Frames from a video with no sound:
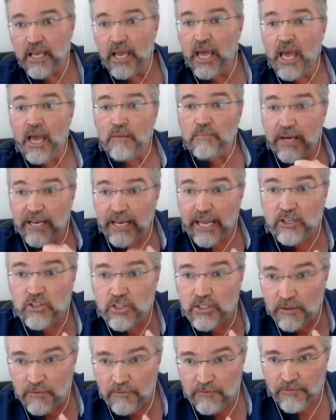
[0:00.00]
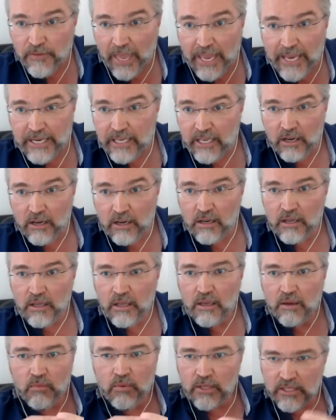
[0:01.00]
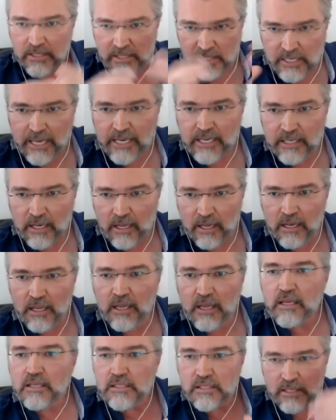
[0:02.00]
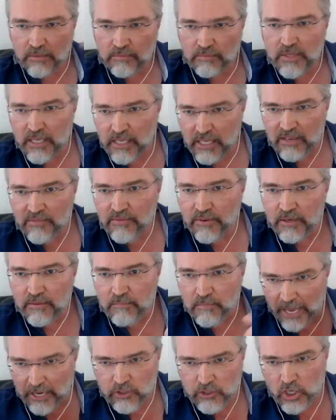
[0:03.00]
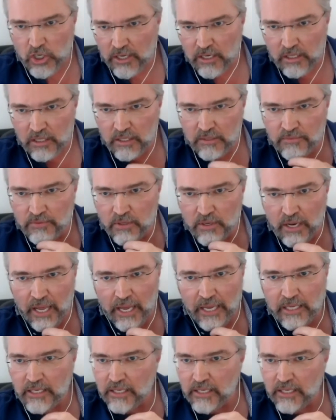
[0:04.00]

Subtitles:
But actually, the failure will signal something even magical, if you like.